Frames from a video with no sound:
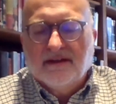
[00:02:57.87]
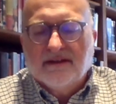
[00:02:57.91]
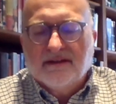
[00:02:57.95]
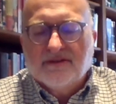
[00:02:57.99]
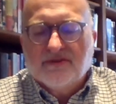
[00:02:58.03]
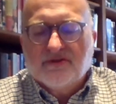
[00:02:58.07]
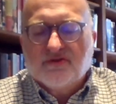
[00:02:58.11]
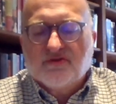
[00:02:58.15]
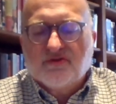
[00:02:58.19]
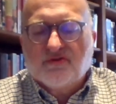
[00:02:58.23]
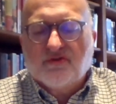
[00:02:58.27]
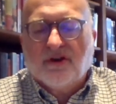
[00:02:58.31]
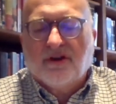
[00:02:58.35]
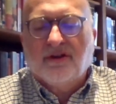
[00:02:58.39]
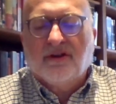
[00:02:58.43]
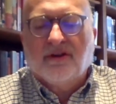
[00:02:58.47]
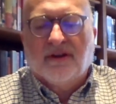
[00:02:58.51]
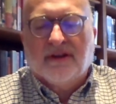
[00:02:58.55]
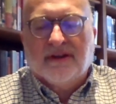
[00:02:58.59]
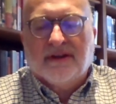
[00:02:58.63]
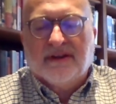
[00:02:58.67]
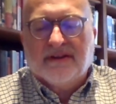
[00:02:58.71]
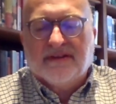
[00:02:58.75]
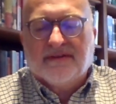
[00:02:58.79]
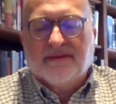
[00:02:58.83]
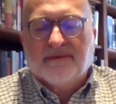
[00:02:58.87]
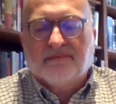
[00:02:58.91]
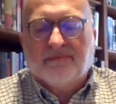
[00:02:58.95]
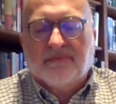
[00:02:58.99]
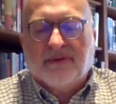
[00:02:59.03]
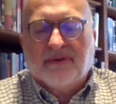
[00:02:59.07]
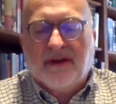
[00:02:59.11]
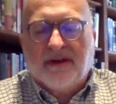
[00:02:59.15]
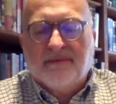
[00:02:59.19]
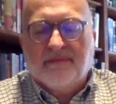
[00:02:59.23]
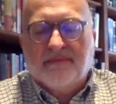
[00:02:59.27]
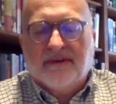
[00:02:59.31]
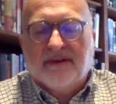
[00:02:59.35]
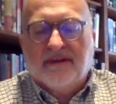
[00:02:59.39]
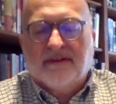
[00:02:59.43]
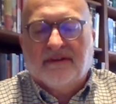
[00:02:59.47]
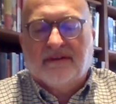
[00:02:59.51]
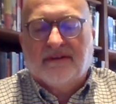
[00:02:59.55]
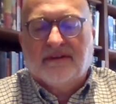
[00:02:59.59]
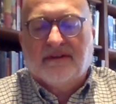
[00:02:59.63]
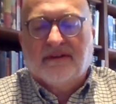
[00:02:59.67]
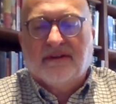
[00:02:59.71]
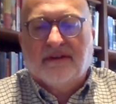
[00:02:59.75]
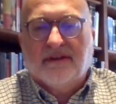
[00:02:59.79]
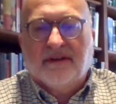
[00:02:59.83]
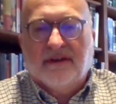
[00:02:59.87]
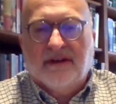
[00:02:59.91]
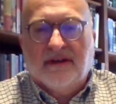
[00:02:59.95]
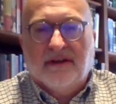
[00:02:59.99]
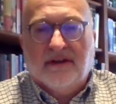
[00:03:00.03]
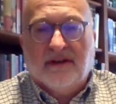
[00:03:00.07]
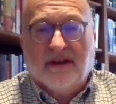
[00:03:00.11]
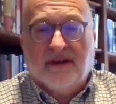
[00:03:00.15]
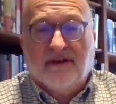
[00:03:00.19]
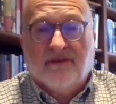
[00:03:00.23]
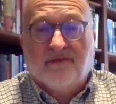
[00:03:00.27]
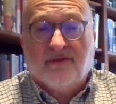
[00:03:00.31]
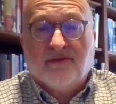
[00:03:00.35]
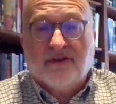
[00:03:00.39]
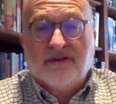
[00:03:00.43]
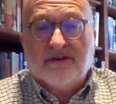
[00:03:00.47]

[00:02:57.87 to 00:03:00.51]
Struggling sometimes at in every